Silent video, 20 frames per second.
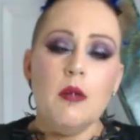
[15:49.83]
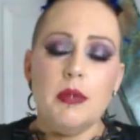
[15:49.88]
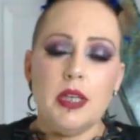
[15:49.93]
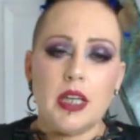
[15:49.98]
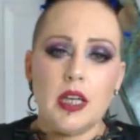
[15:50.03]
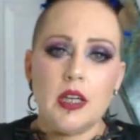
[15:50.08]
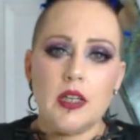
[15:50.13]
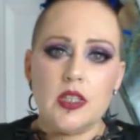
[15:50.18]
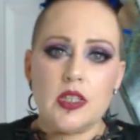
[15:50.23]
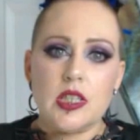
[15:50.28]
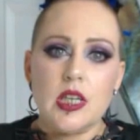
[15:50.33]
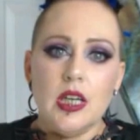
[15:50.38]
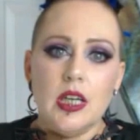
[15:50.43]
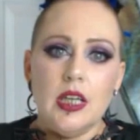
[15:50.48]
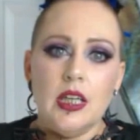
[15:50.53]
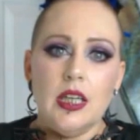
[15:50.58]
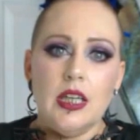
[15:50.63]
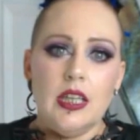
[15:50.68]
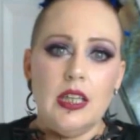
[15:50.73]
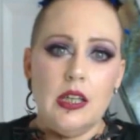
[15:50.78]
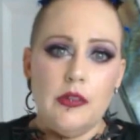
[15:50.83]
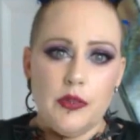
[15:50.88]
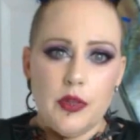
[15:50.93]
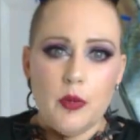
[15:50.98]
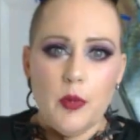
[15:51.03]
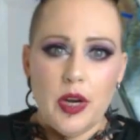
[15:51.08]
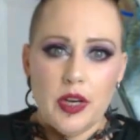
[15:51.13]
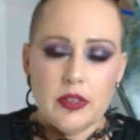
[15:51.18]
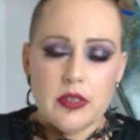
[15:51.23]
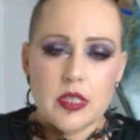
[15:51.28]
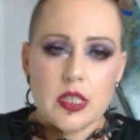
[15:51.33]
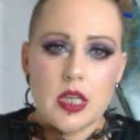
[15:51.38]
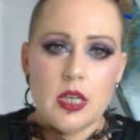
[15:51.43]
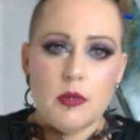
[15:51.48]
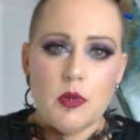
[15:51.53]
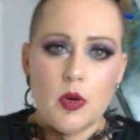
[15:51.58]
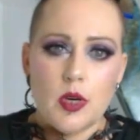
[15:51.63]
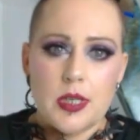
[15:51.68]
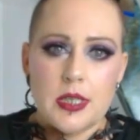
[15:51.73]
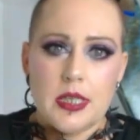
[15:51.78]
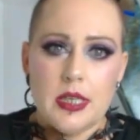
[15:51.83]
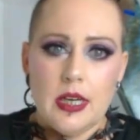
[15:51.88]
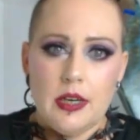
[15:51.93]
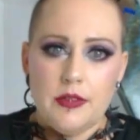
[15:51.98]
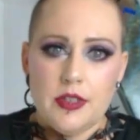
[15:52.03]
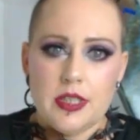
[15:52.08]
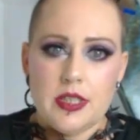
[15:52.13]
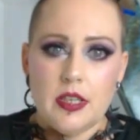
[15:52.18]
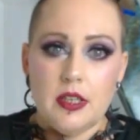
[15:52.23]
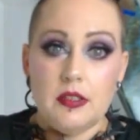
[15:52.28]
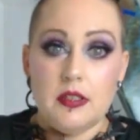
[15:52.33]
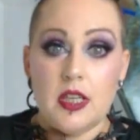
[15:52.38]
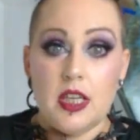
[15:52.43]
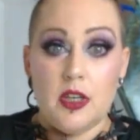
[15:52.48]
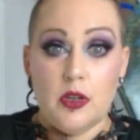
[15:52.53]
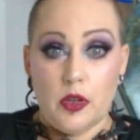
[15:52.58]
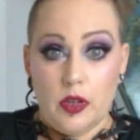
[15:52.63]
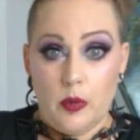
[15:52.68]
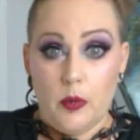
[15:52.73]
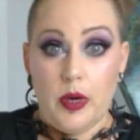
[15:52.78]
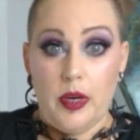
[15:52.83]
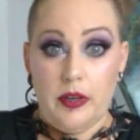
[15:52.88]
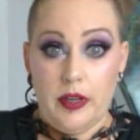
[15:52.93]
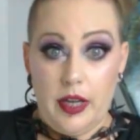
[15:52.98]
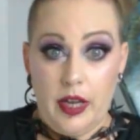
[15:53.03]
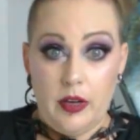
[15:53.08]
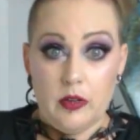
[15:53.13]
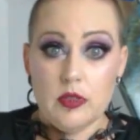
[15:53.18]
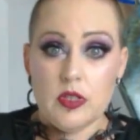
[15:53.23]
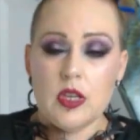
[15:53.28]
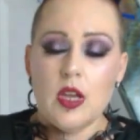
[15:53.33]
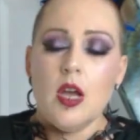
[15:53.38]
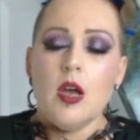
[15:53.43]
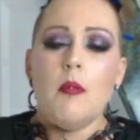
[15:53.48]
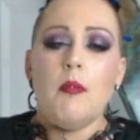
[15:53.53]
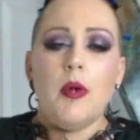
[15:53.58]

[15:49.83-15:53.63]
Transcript: because if you wear the same corset every single day, you're going to wear it out,